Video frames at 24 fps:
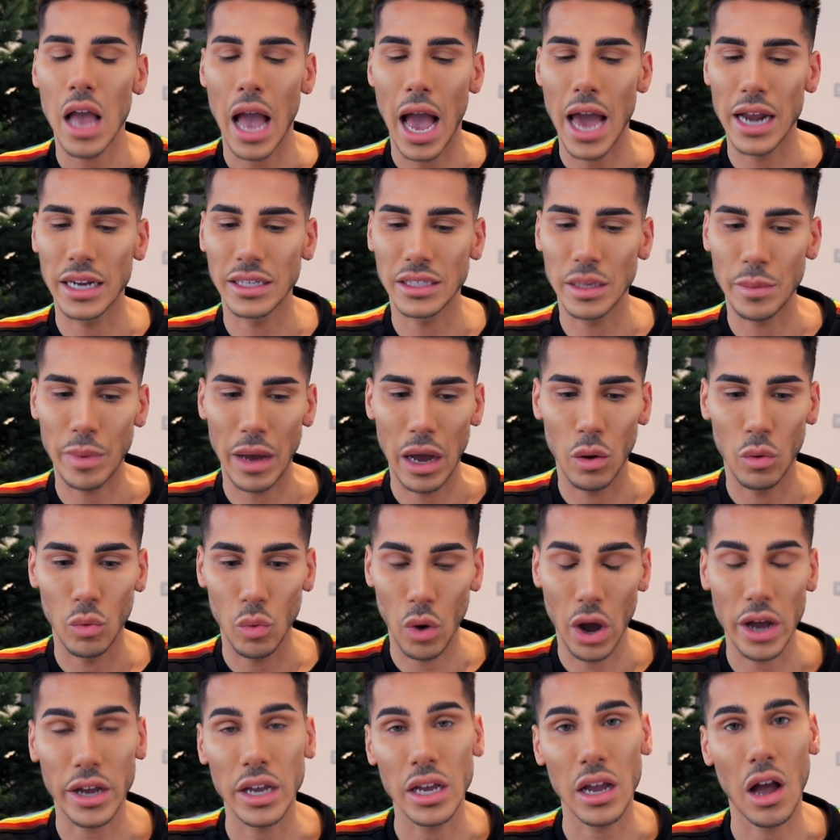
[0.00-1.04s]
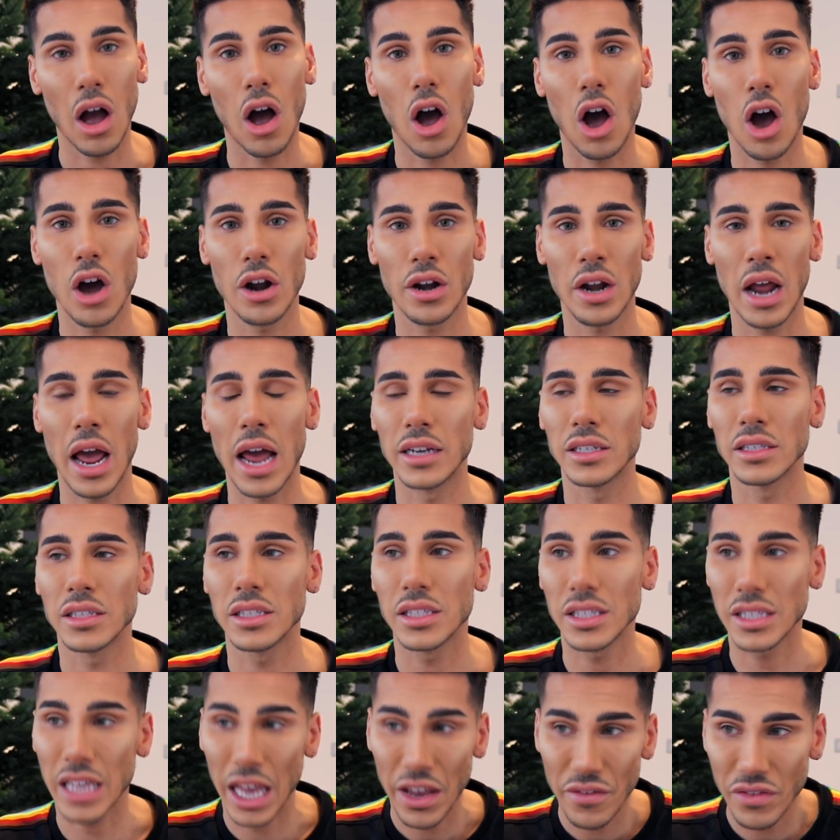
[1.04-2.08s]
And it's about working hard and
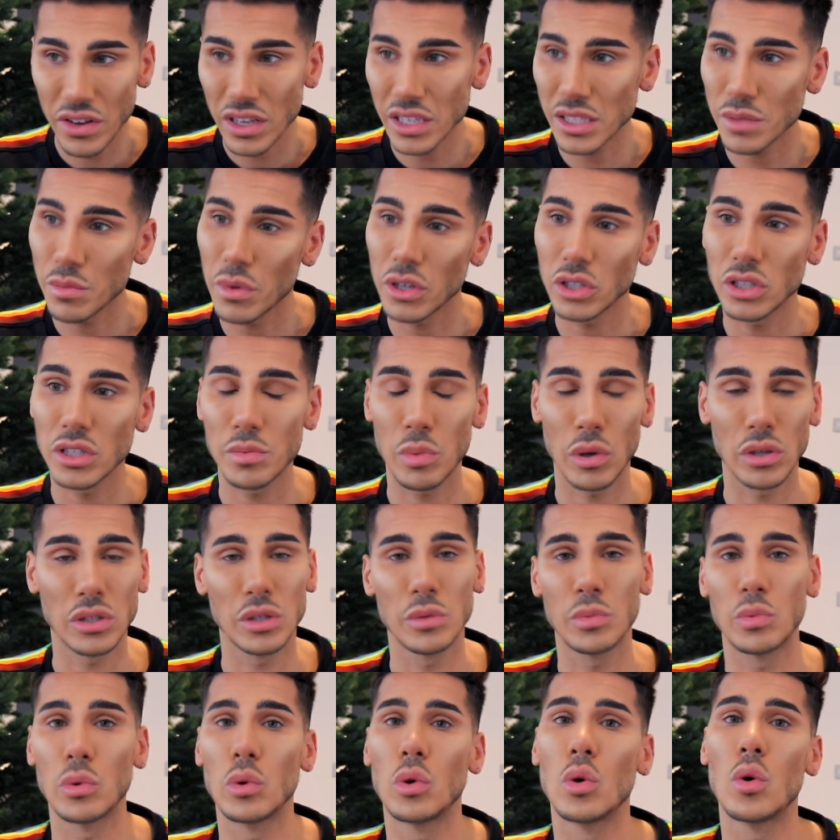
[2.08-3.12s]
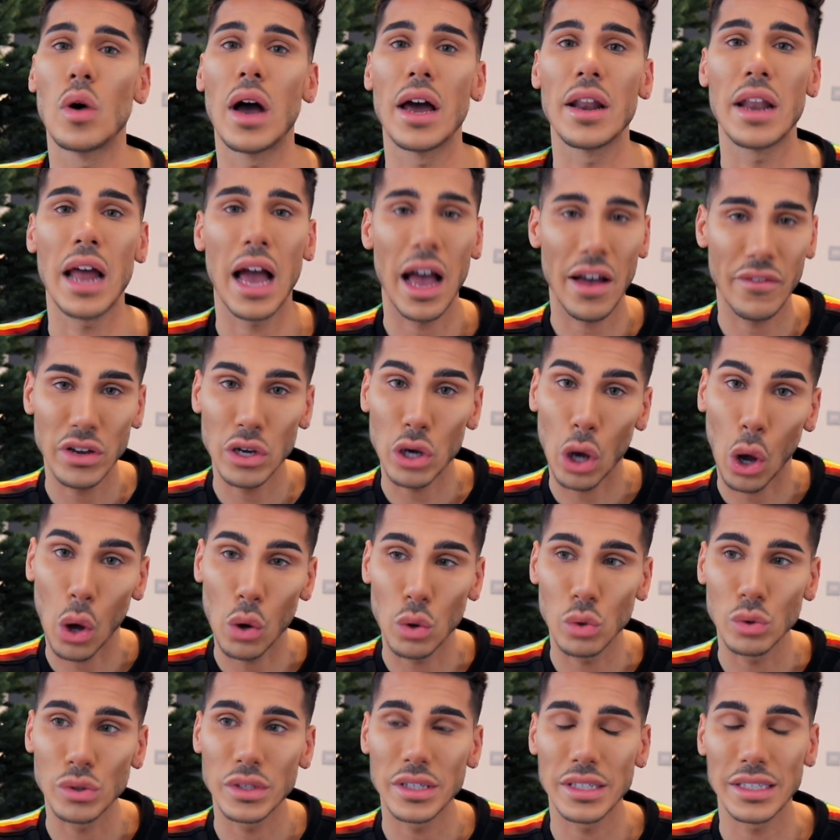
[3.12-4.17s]
saving as much as possible and having
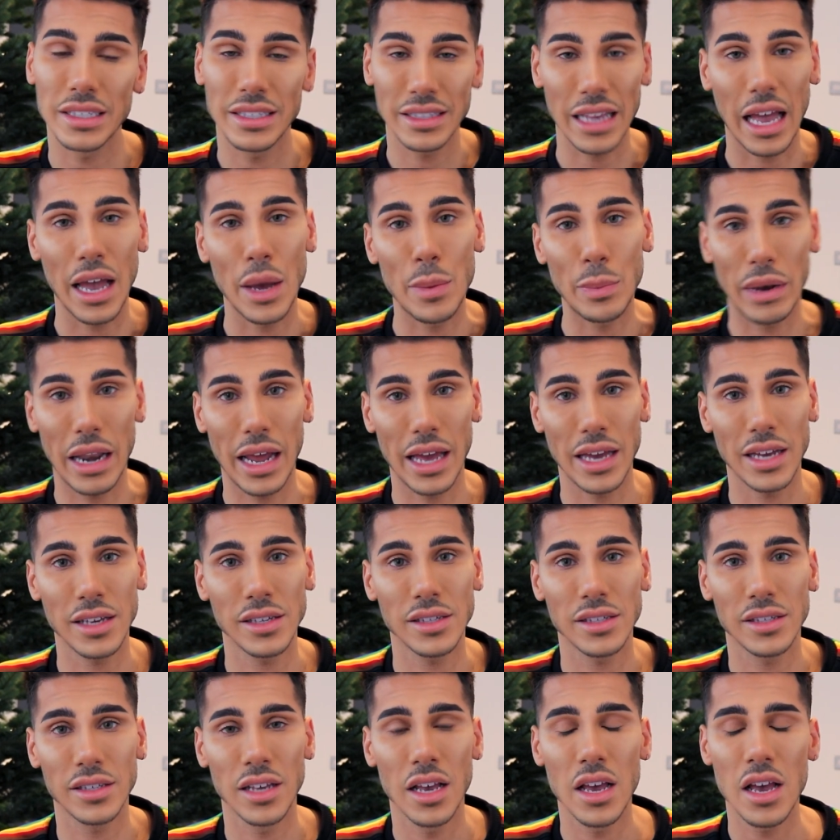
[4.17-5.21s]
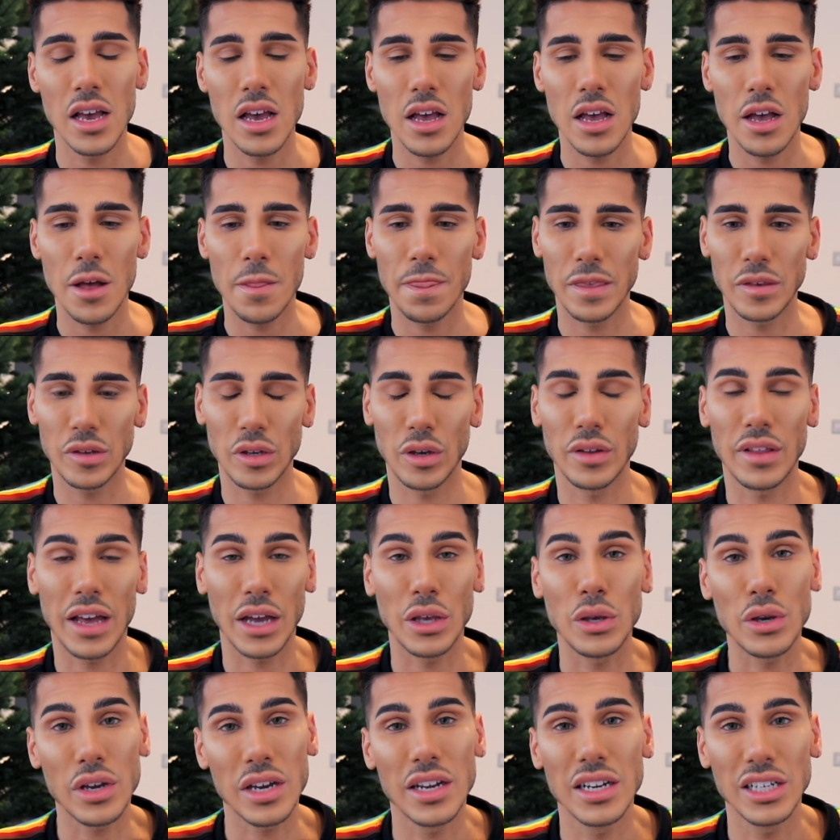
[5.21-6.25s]
goals set in place so
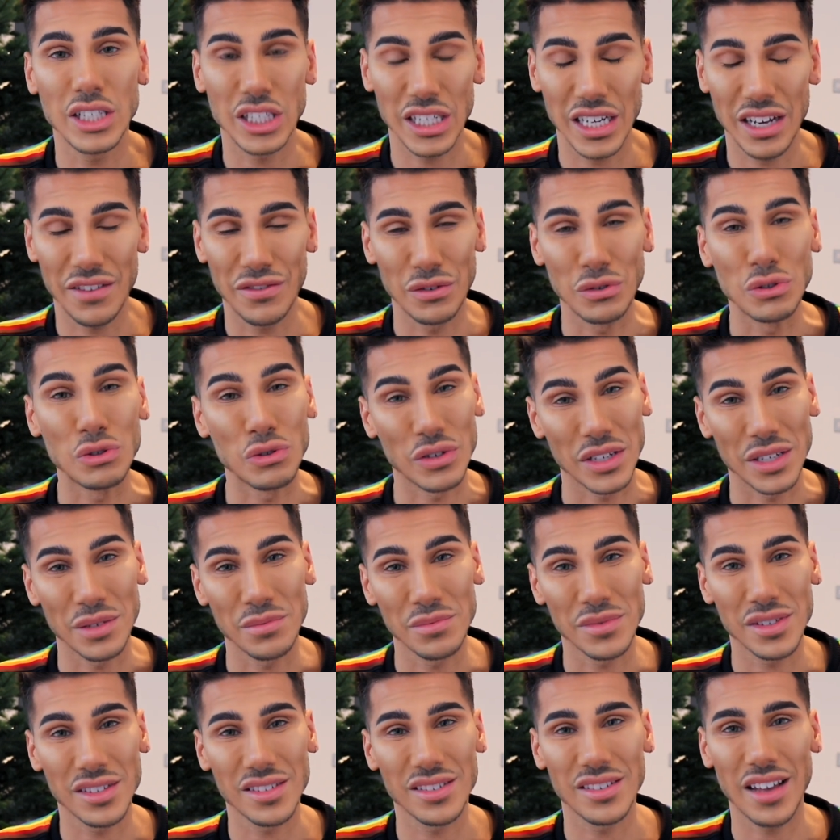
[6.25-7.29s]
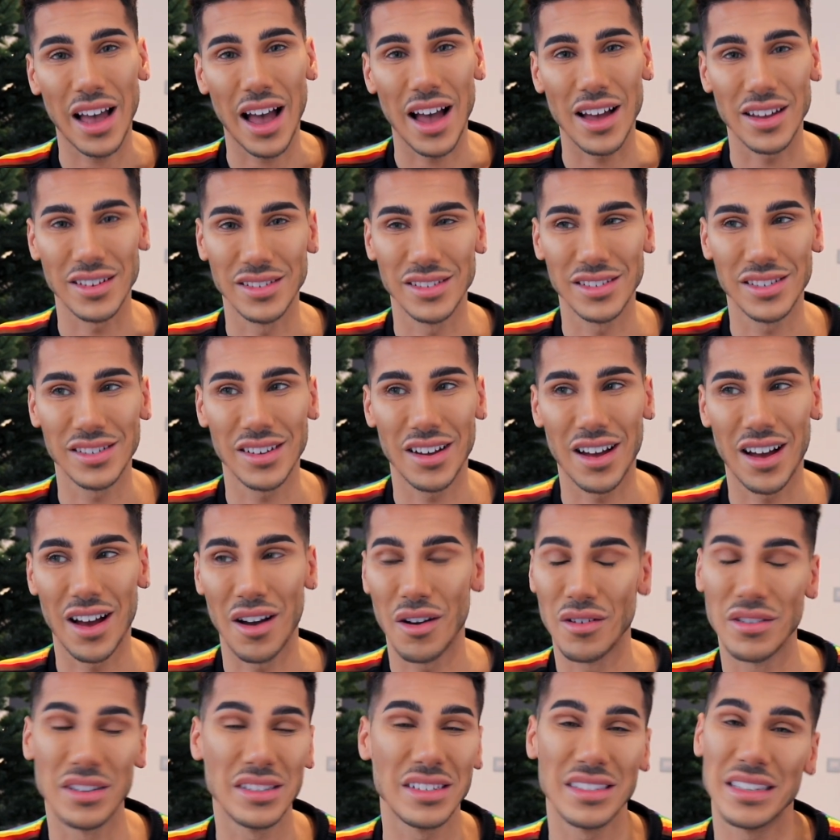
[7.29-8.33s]
that you can achieve your dreams. And I
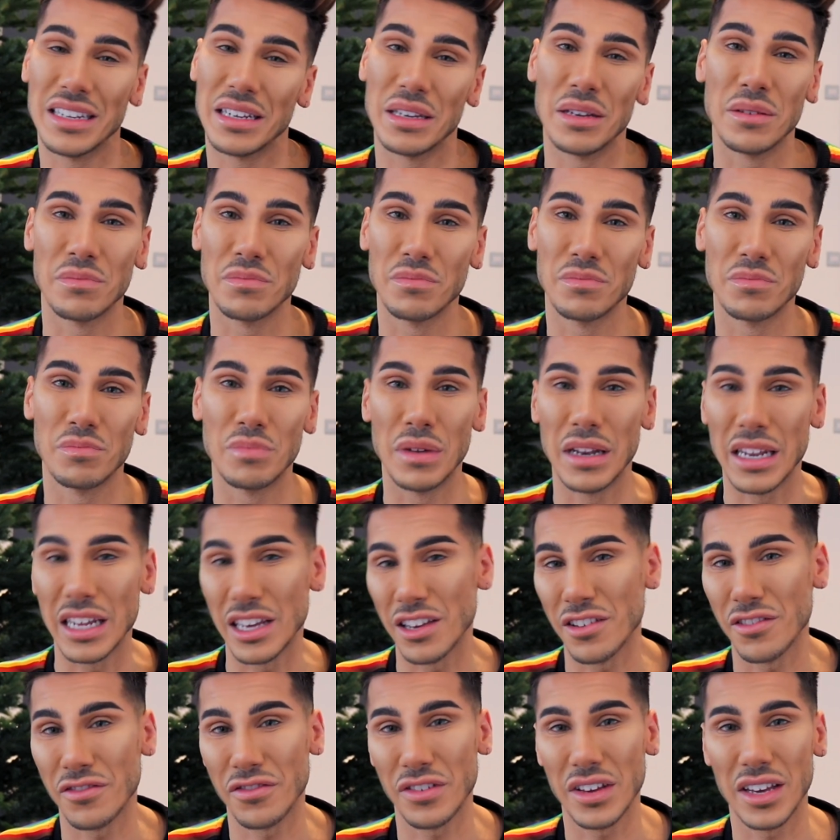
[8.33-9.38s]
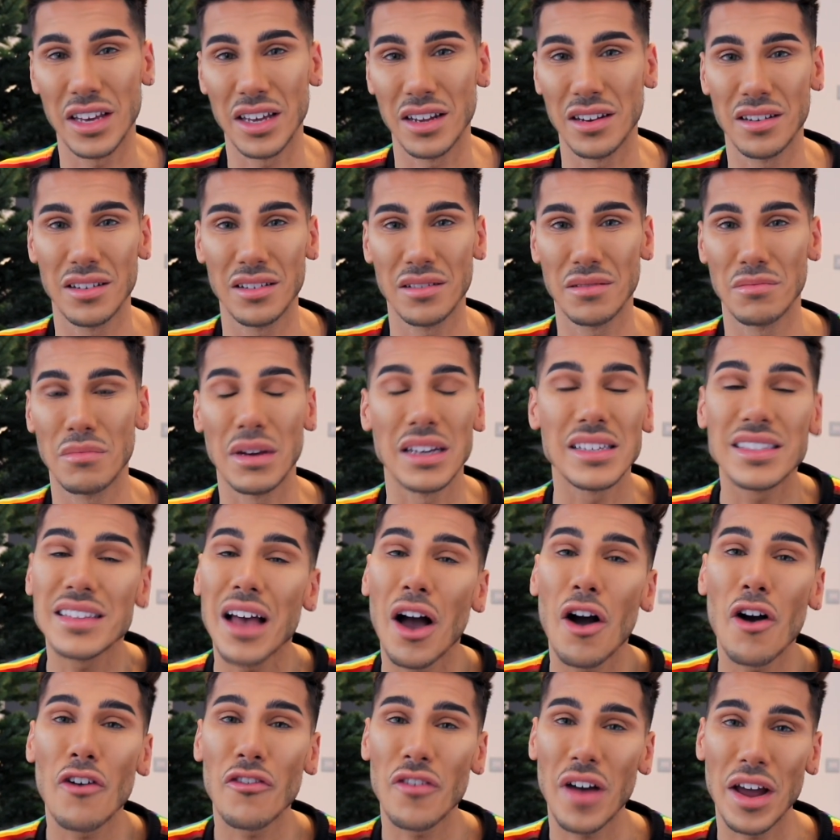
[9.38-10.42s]
honestly believe in
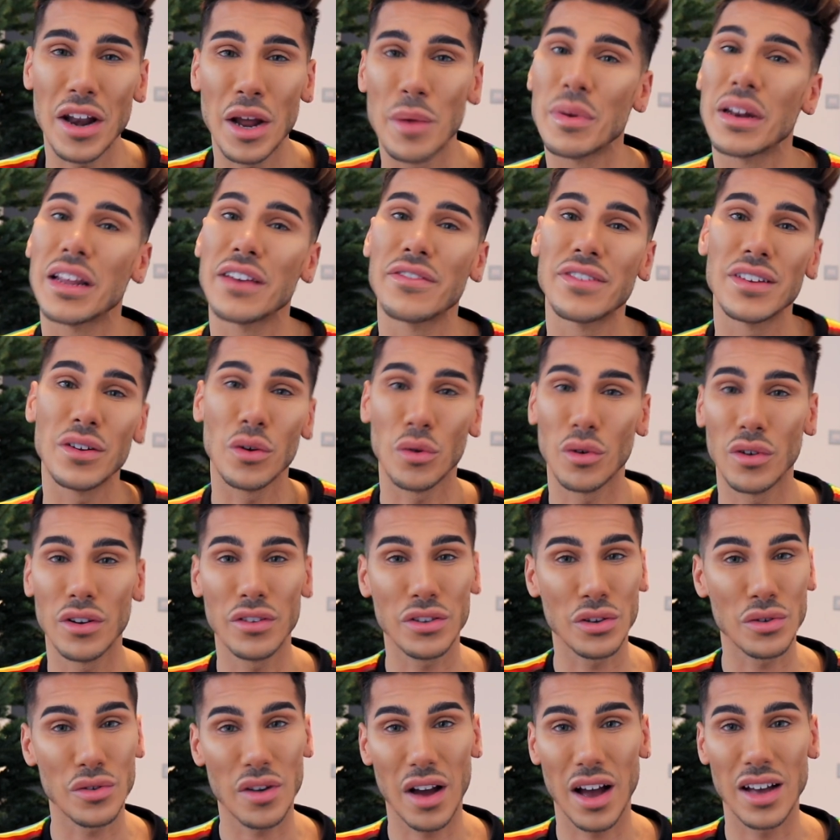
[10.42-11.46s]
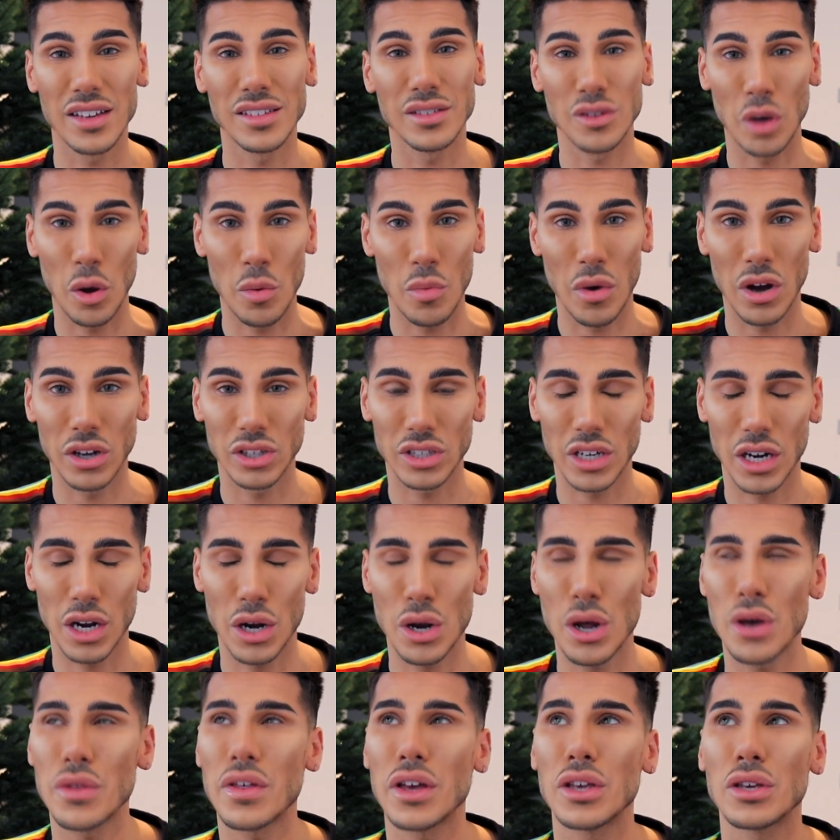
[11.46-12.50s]
myself, and I believe in all of you guys so much. And I
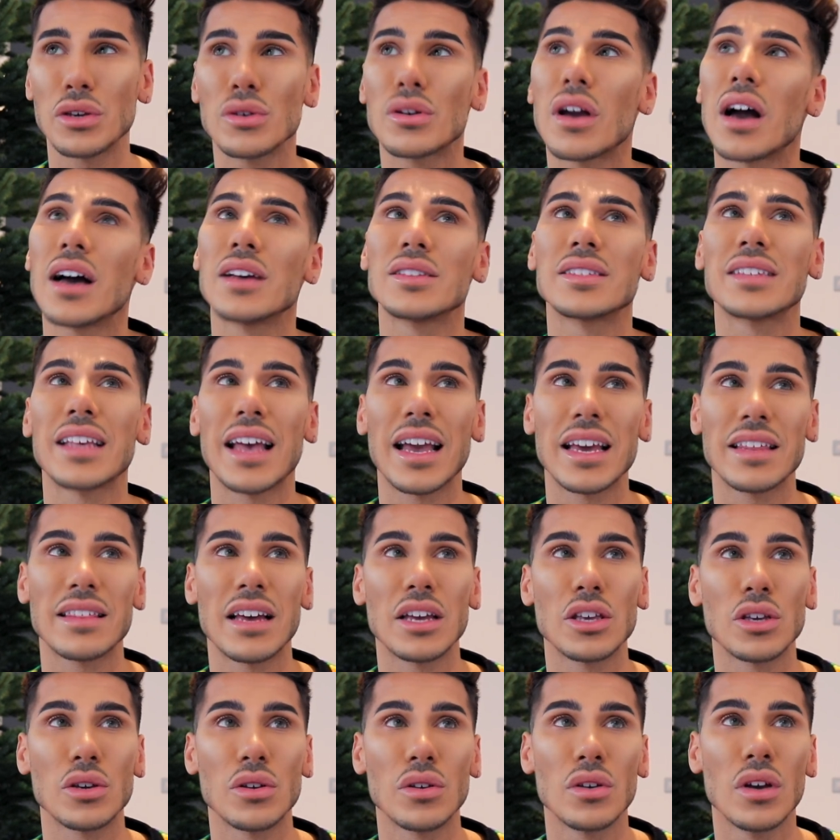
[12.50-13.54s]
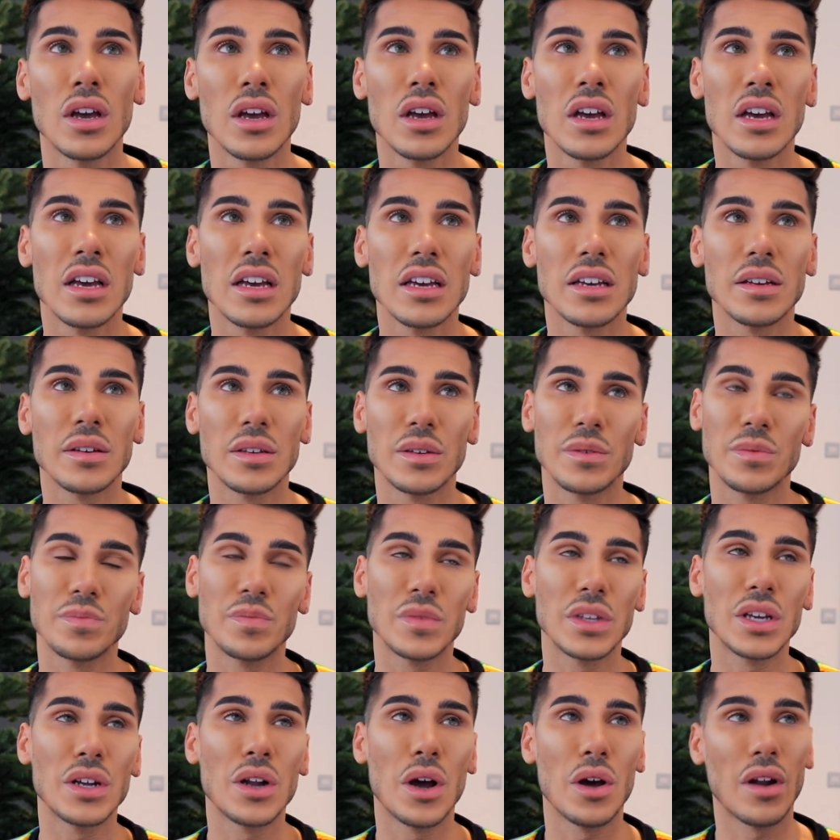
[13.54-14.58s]
know that you guys say that you
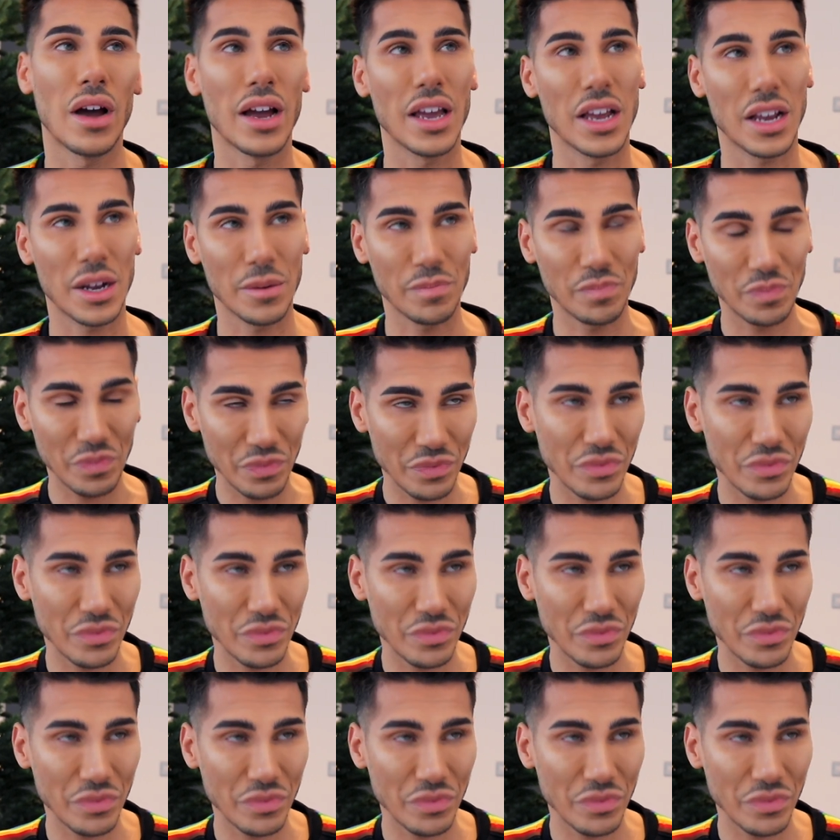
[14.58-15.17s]
know, like,